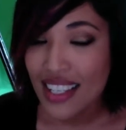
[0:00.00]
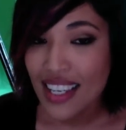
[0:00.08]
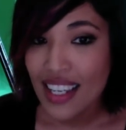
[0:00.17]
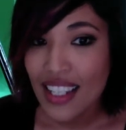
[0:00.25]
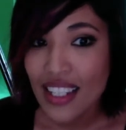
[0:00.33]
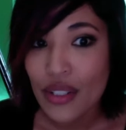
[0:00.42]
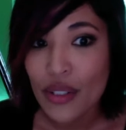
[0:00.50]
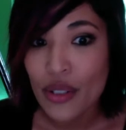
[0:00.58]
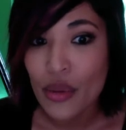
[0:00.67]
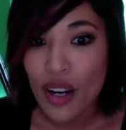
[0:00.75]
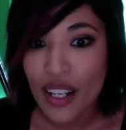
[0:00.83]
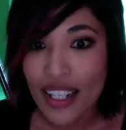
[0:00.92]
You're going to
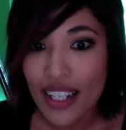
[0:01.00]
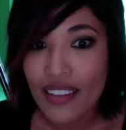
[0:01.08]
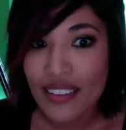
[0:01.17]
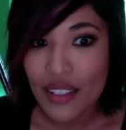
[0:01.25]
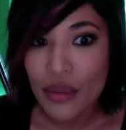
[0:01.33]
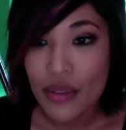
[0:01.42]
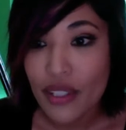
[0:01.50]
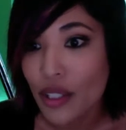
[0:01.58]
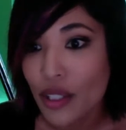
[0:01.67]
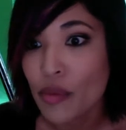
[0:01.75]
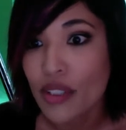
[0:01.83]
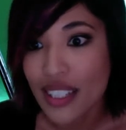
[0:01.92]
walk out of there with the
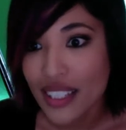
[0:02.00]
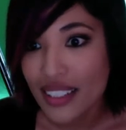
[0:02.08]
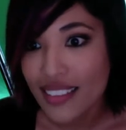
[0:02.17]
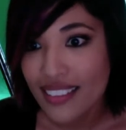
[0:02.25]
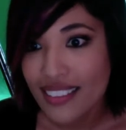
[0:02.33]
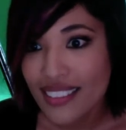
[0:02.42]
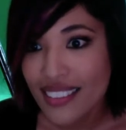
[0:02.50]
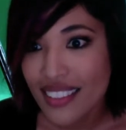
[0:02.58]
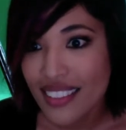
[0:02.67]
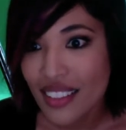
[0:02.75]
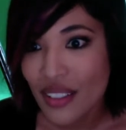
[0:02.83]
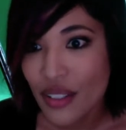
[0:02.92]
community.
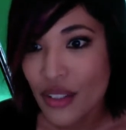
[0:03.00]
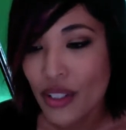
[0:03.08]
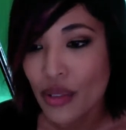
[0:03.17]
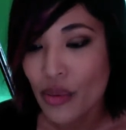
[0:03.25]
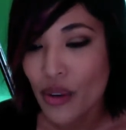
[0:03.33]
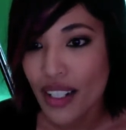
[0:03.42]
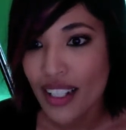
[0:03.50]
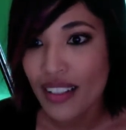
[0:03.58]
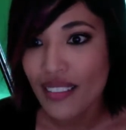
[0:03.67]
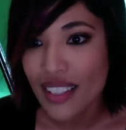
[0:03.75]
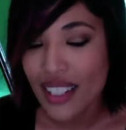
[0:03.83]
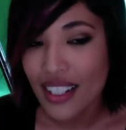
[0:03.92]
You know, you're going to walk out
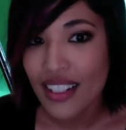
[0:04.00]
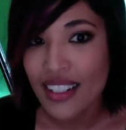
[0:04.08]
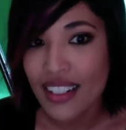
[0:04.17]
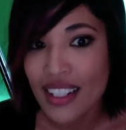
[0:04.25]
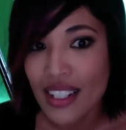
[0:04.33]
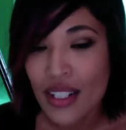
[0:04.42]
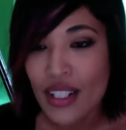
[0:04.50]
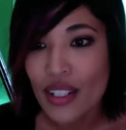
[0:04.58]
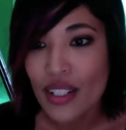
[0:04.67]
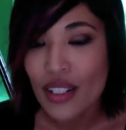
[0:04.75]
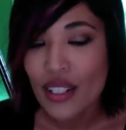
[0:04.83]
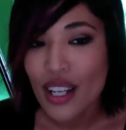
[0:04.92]
of there
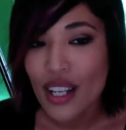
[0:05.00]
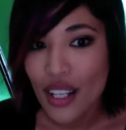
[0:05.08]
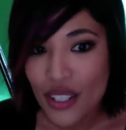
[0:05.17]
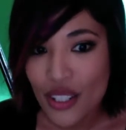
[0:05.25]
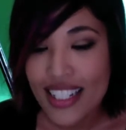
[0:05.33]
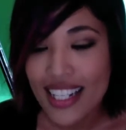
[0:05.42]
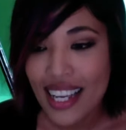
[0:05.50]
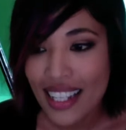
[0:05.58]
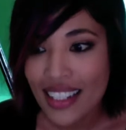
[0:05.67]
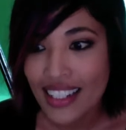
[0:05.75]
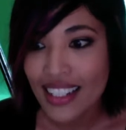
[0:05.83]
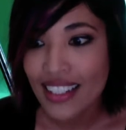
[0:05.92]

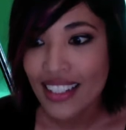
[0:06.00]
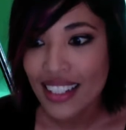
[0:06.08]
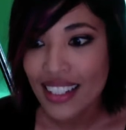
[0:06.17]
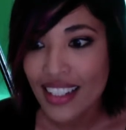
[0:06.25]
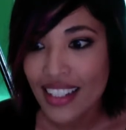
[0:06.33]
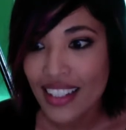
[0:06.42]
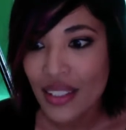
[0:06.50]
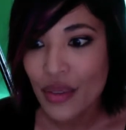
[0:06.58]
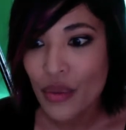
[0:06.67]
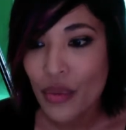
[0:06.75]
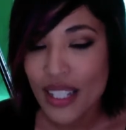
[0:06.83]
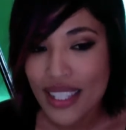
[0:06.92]
understanding
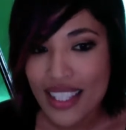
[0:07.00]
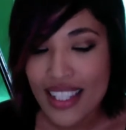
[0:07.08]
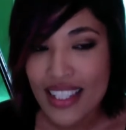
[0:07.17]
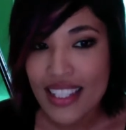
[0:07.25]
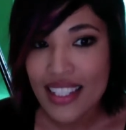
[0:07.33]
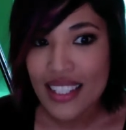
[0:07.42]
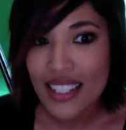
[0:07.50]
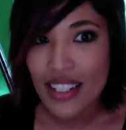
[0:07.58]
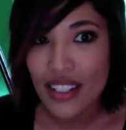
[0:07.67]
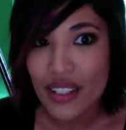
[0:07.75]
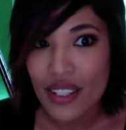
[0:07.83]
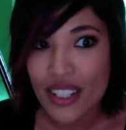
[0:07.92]
what this is and
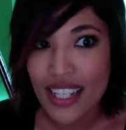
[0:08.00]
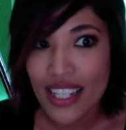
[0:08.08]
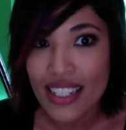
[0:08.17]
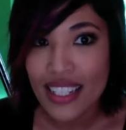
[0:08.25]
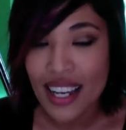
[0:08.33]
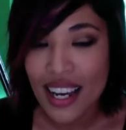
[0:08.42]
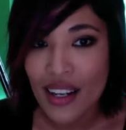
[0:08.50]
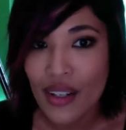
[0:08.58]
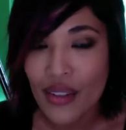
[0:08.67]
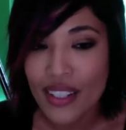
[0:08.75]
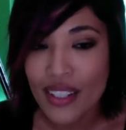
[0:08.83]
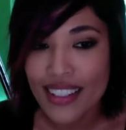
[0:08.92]
understanding
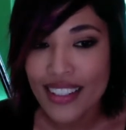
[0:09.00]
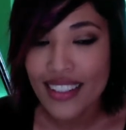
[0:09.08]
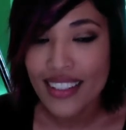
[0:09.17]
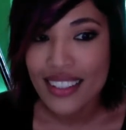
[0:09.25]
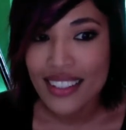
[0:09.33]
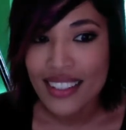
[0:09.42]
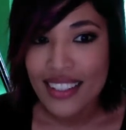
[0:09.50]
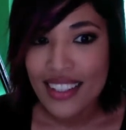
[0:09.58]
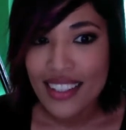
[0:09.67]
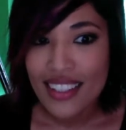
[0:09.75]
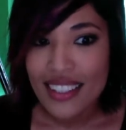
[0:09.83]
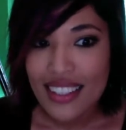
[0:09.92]
how,
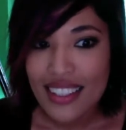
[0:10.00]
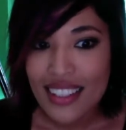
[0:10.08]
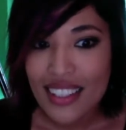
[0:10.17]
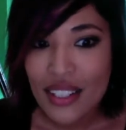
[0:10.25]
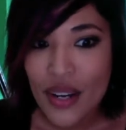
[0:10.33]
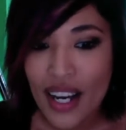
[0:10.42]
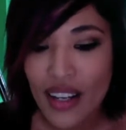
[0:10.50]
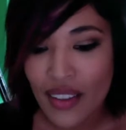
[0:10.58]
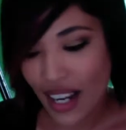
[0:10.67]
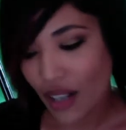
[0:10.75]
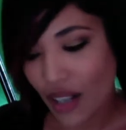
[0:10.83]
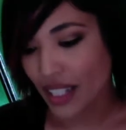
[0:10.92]
you know,
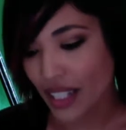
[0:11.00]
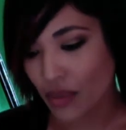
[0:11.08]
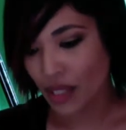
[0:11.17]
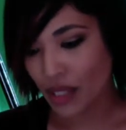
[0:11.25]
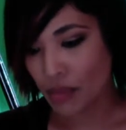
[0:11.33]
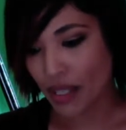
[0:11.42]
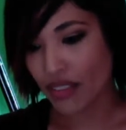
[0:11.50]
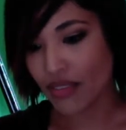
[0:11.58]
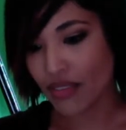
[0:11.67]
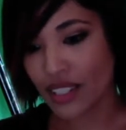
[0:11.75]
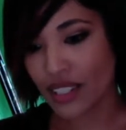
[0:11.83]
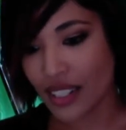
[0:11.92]
how it can really
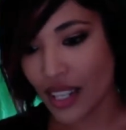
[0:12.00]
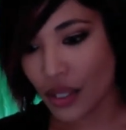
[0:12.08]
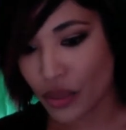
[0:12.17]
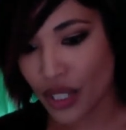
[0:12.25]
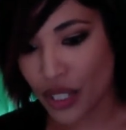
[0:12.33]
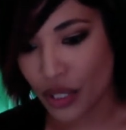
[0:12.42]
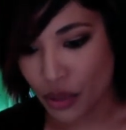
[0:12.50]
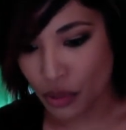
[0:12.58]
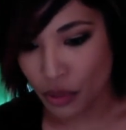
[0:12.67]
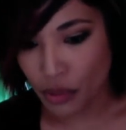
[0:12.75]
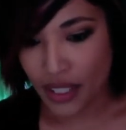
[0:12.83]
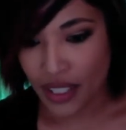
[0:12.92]
benefit not only you
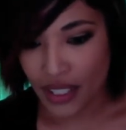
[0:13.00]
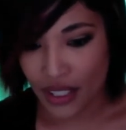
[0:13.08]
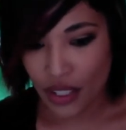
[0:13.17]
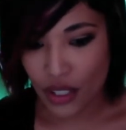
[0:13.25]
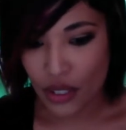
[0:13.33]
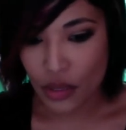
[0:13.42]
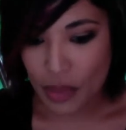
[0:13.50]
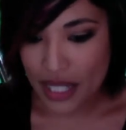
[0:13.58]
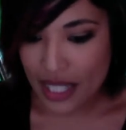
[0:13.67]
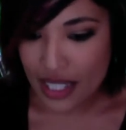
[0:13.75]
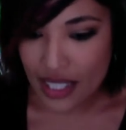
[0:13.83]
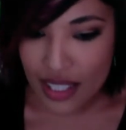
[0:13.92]
but your
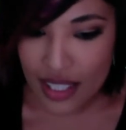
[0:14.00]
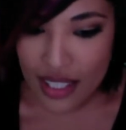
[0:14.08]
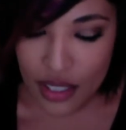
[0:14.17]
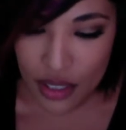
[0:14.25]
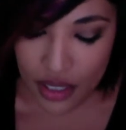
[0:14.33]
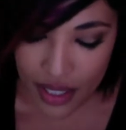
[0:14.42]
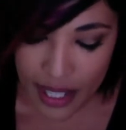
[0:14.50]
business, your